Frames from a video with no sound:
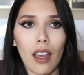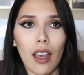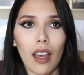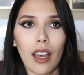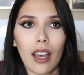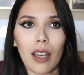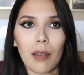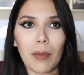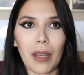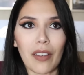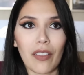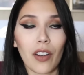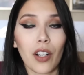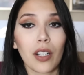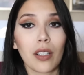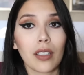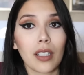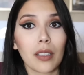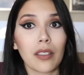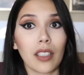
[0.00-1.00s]
I've
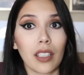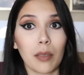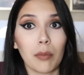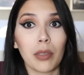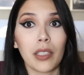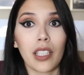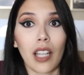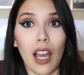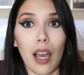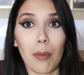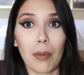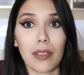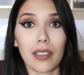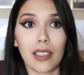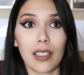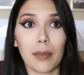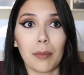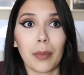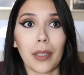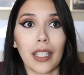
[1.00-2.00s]
heard the complete
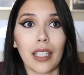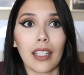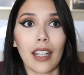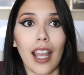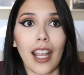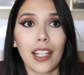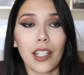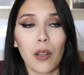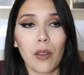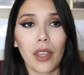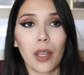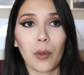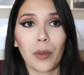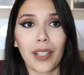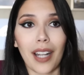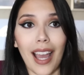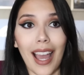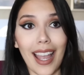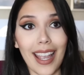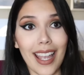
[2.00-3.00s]
opposite, but I know that
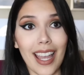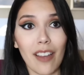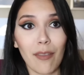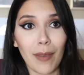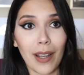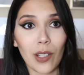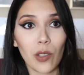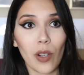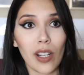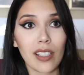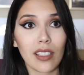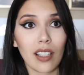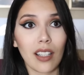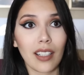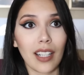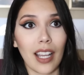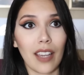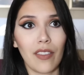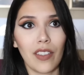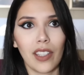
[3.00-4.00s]
when I have my trays
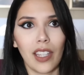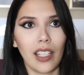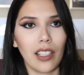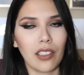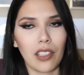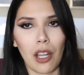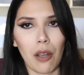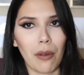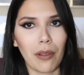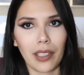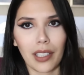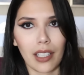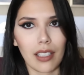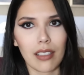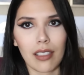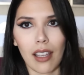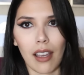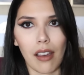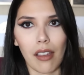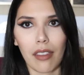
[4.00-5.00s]
on, I feel like no one
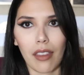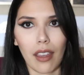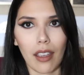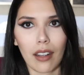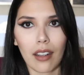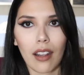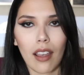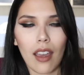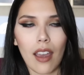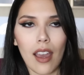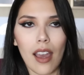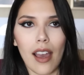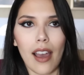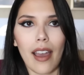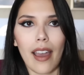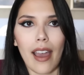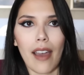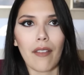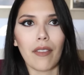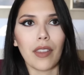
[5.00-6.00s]
can tell that
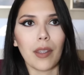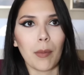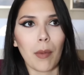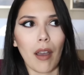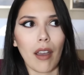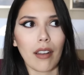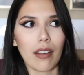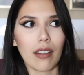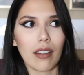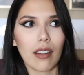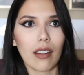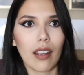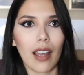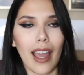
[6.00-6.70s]
I have them on.